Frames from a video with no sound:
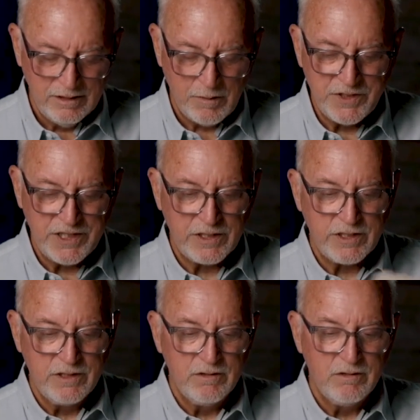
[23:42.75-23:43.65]
Number
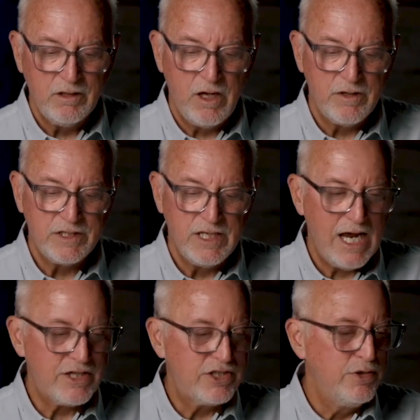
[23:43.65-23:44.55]
six, close.
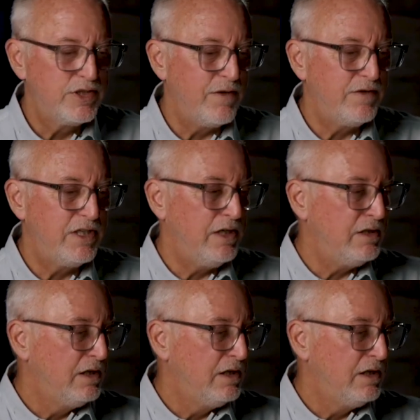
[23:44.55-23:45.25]
Acts 2.17.